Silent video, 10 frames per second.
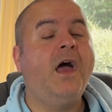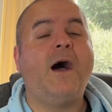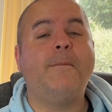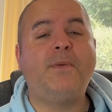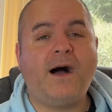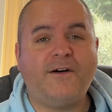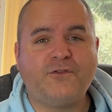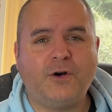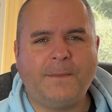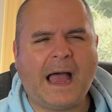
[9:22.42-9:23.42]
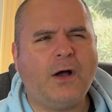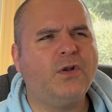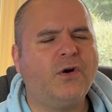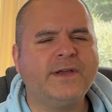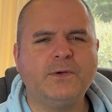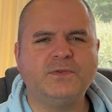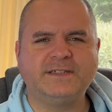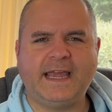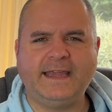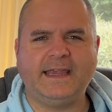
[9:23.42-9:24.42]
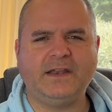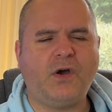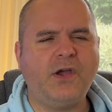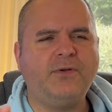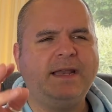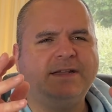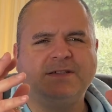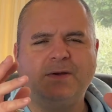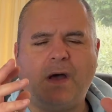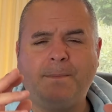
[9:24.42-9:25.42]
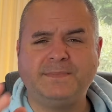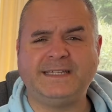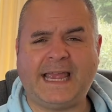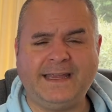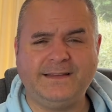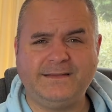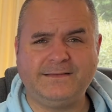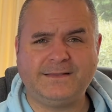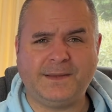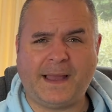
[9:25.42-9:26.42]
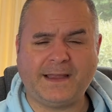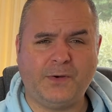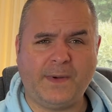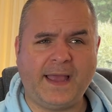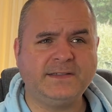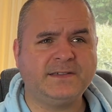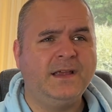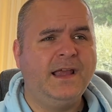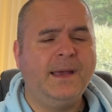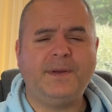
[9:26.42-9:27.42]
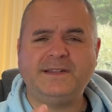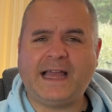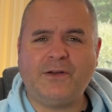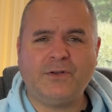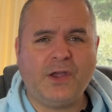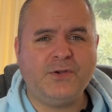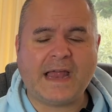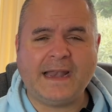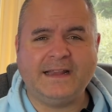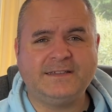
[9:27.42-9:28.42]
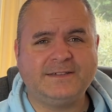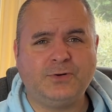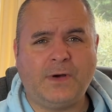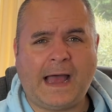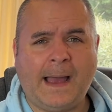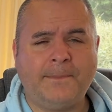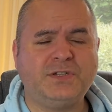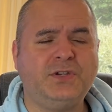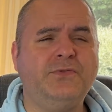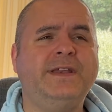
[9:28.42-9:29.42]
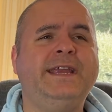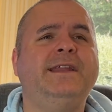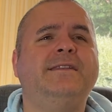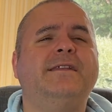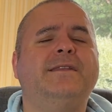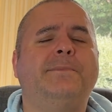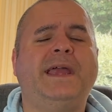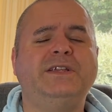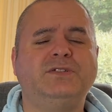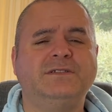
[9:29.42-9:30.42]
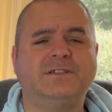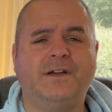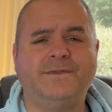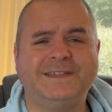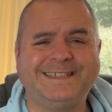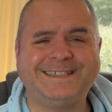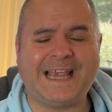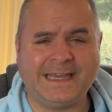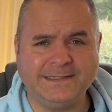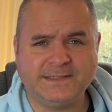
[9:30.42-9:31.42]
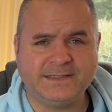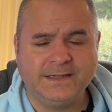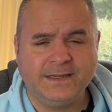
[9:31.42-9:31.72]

apart from how long it was taking not only to update the Mac OS, but download and install apps. You need the patience of a saint